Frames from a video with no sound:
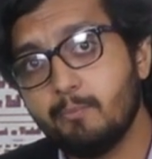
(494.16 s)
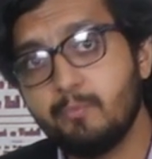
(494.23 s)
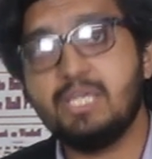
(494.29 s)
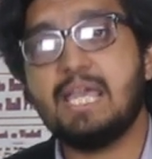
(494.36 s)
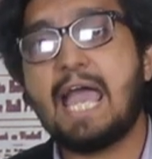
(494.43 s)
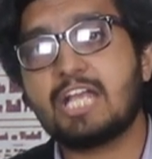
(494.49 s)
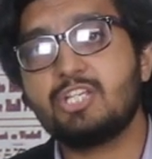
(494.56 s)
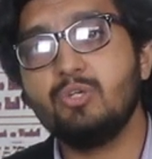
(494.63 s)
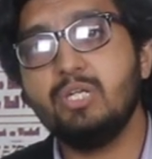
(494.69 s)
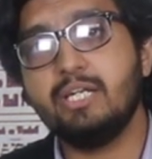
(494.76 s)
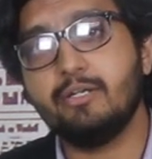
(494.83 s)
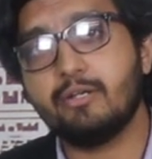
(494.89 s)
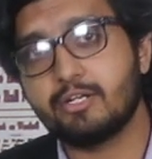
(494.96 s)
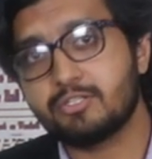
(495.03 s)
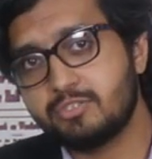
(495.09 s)
be actually
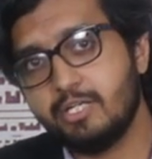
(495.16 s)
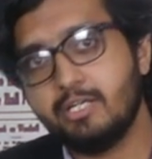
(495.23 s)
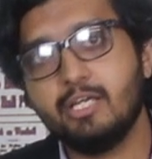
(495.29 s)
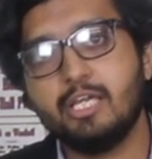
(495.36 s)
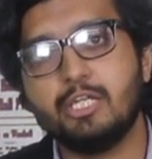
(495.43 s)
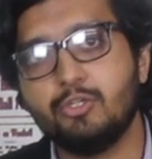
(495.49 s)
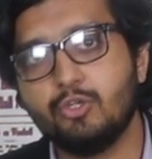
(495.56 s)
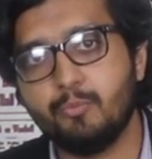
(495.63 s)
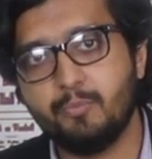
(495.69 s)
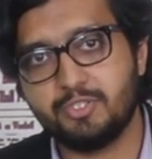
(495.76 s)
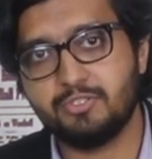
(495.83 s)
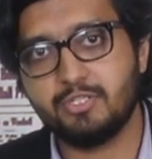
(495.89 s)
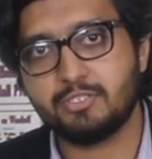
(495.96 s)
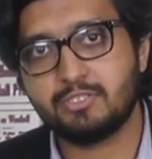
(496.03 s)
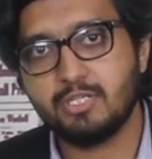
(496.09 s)
interested in your
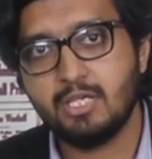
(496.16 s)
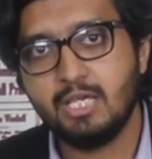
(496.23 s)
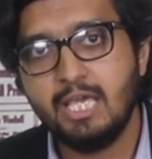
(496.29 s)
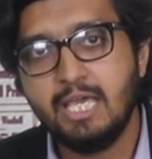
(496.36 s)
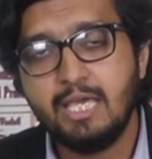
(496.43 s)
business.